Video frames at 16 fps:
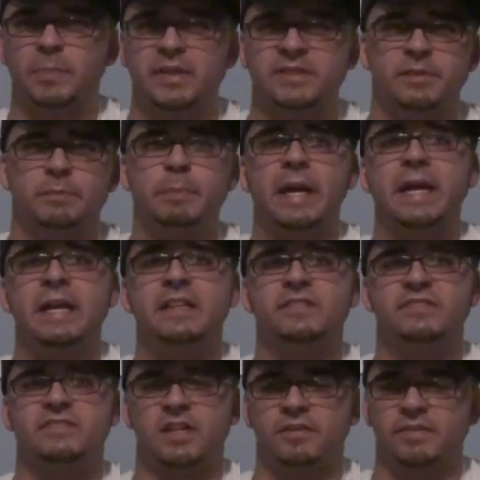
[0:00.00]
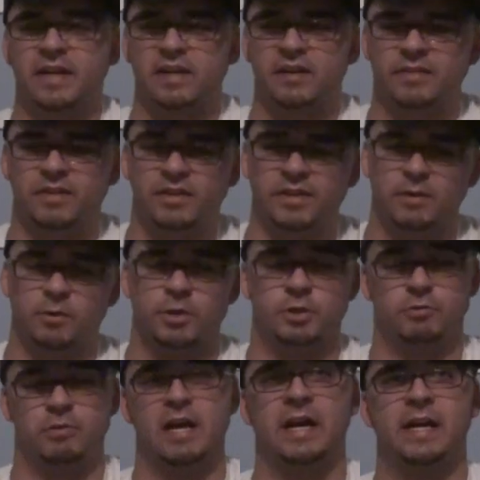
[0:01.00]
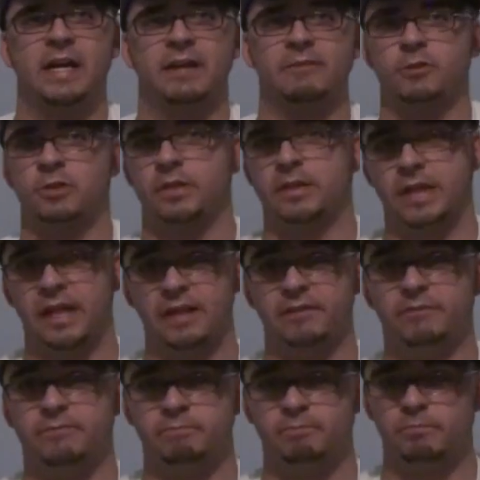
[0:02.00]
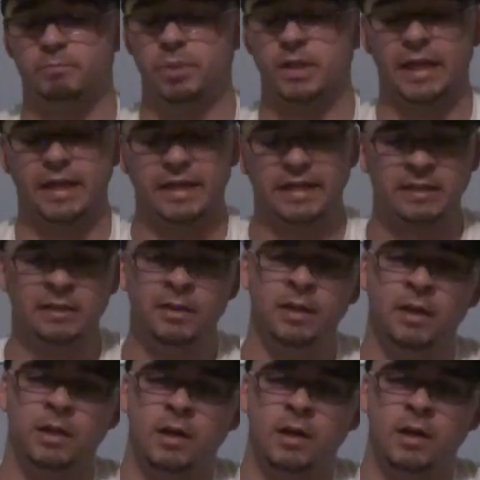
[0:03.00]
bits of paint and stuff out of there that would dry after a day of playing.